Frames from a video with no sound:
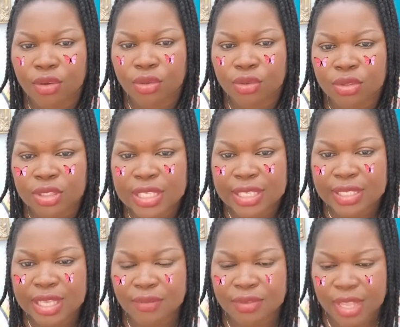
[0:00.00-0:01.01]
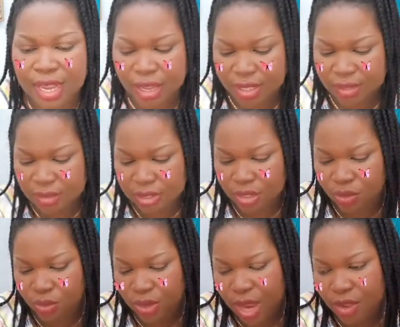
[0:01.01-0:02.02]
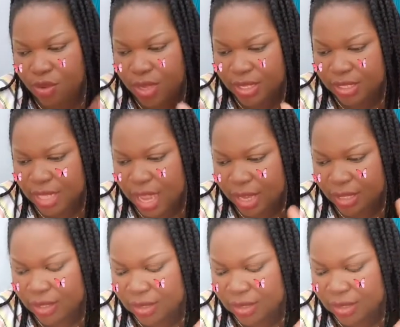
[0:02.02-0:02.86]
systems, like how you can start